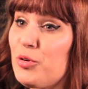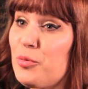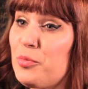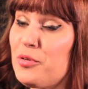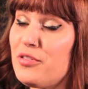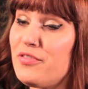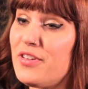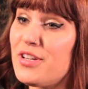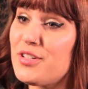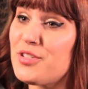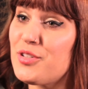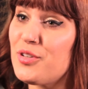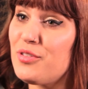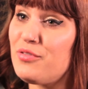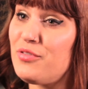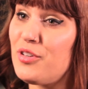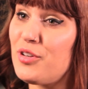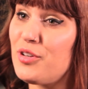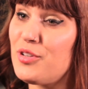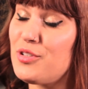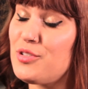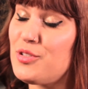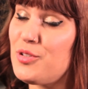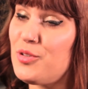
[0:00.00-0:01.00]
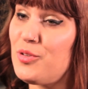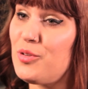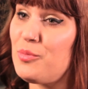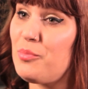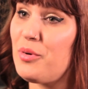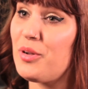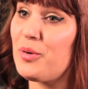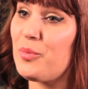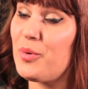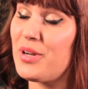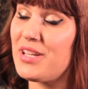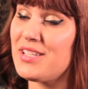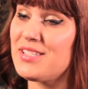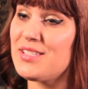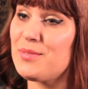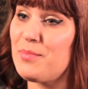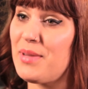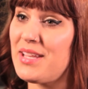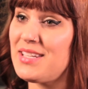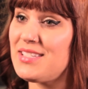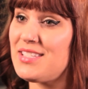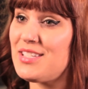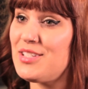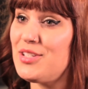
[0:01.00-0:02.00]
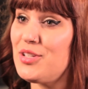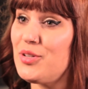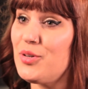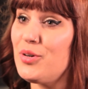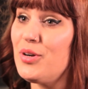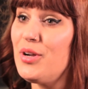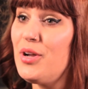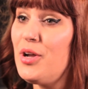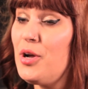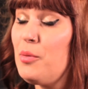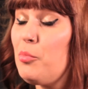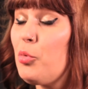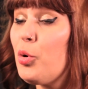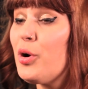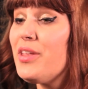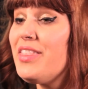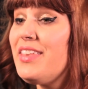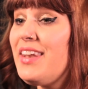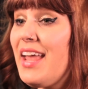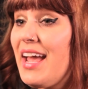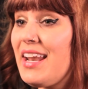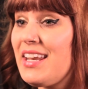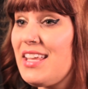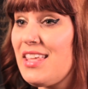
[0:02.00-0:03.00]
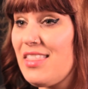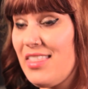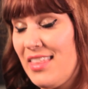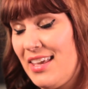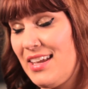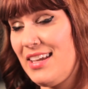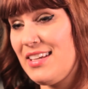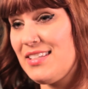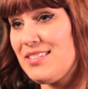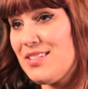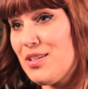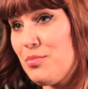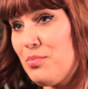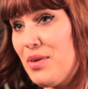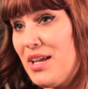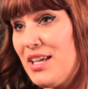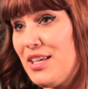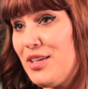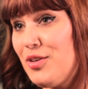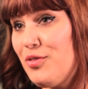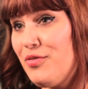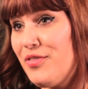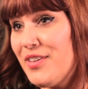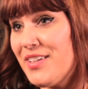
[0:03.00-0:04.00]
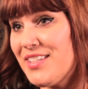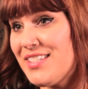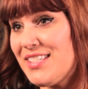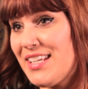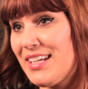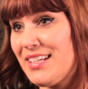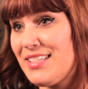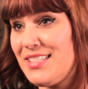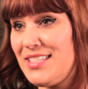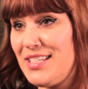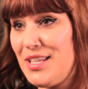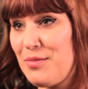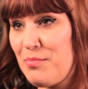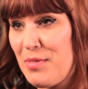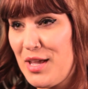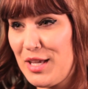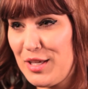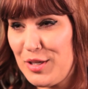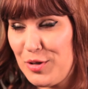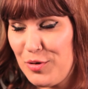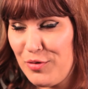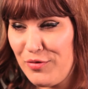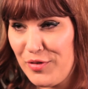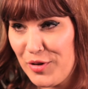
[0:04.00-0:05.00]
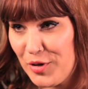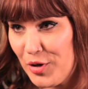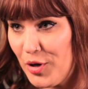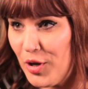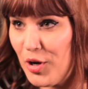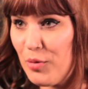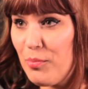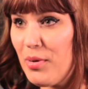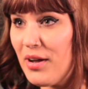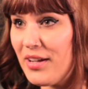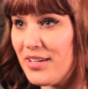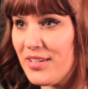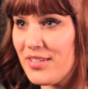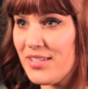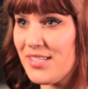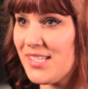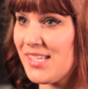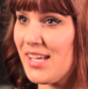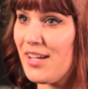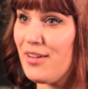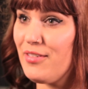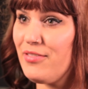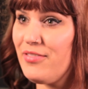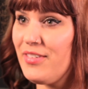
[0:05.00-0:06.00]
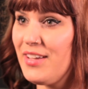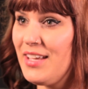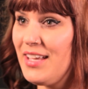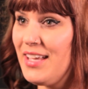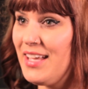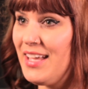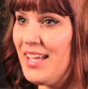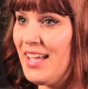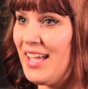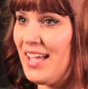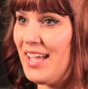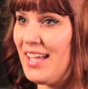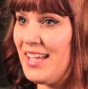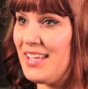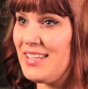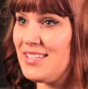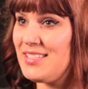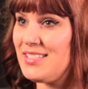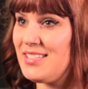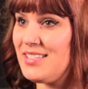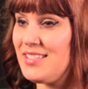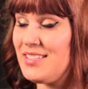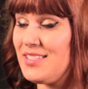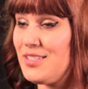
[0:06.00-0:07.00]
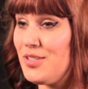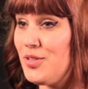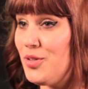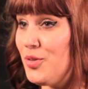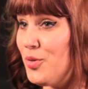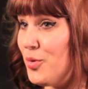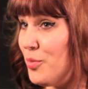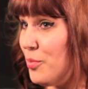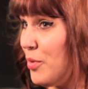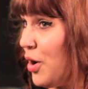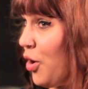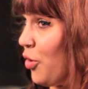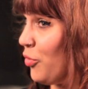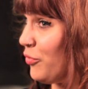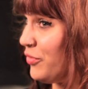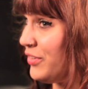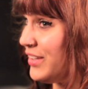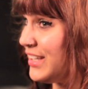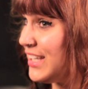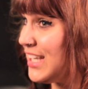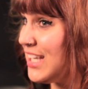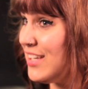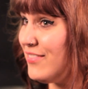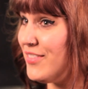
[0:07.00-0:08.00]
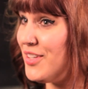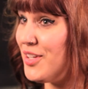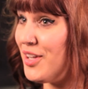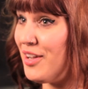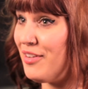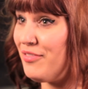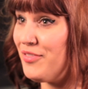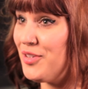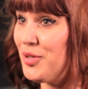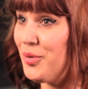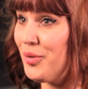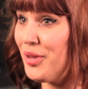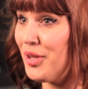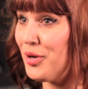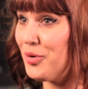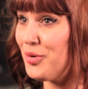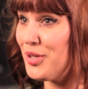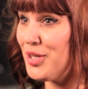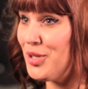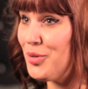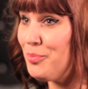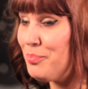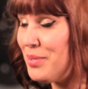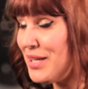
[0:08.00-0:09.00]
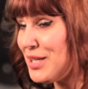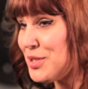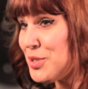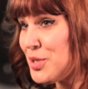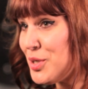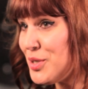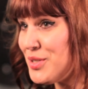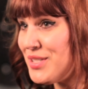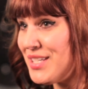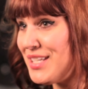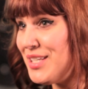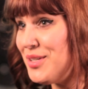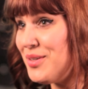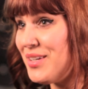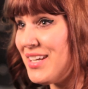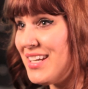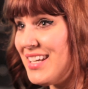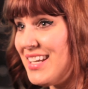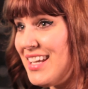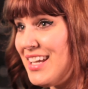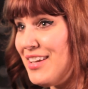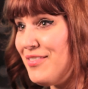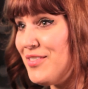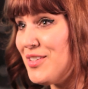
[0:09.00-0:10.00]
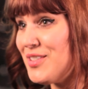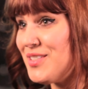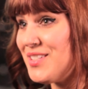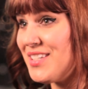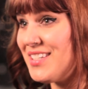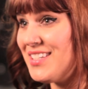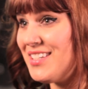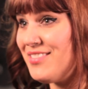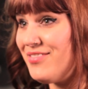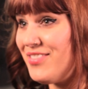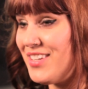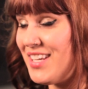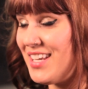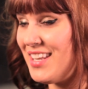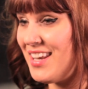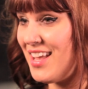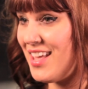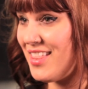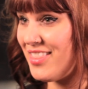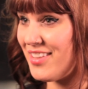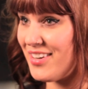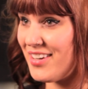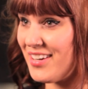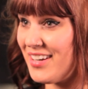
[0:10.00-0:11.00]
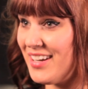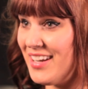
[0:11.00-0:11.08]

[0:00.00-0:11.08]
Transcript: professional photo shoot, but what it's meant to do more than anything is to make you feel sexy, make you feel good about yourself, and to hopefully give you a few little cute pictures that you can give your significant other.